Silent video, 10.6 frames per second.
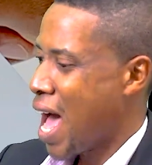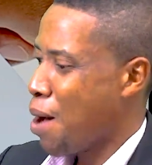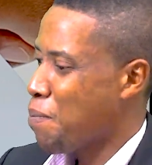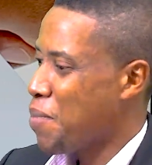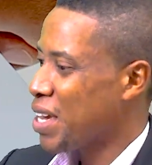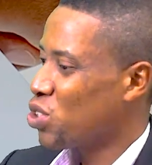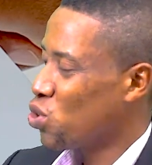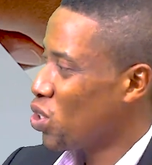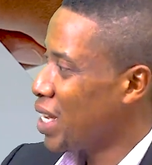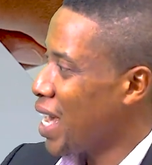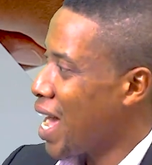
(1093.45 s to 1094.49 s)
and make
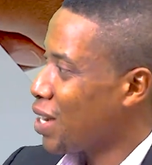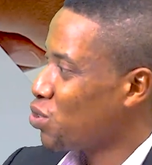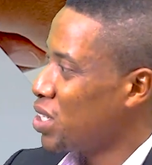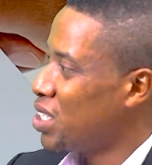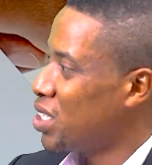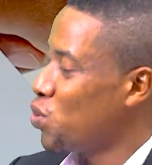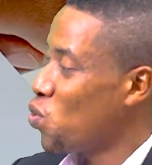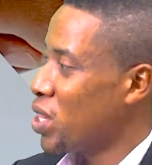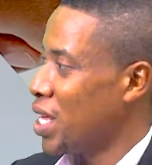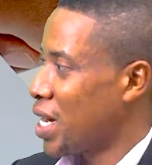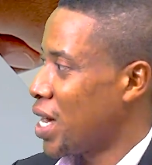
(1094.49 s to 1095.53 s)
sure they actually see
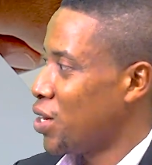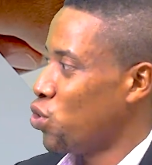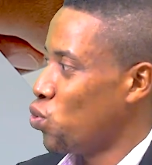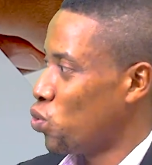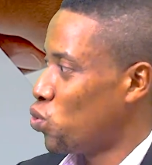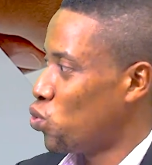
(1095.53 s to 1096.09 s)
what they can do